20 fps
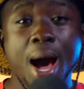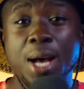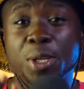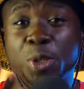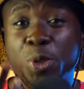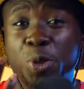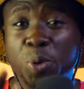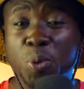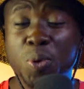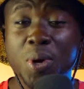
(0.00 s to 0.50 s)

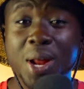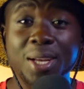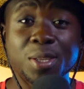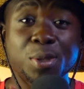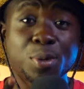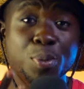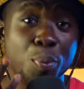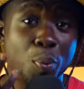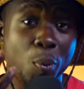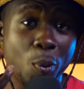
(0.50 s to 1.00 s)
As soon
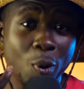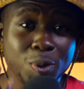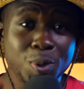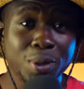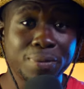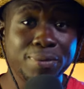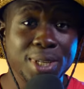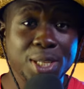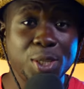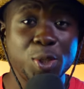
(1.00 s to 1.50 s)
as
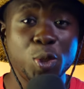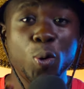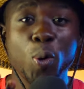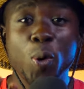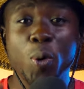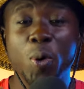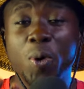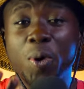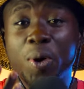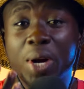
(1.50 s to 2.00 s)
most of these
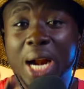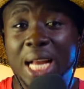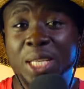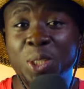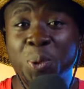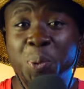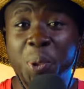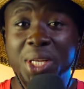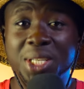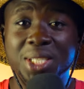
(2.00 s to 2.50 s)
so-called
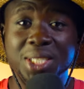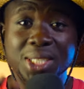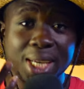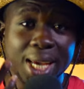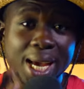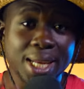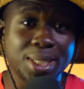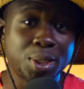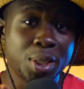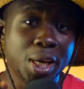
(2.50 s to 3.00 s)
graduates
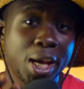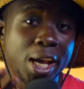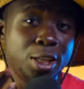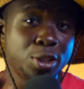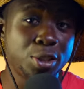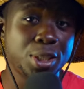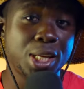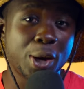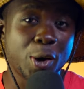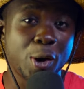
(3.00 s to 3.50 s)
get
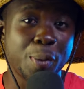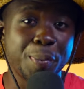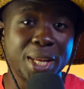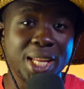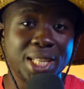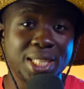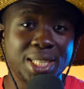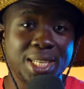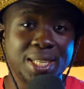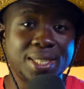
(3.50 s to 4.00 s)
into the
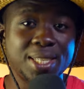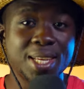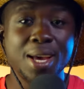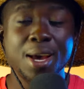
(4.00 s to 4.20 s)
communities,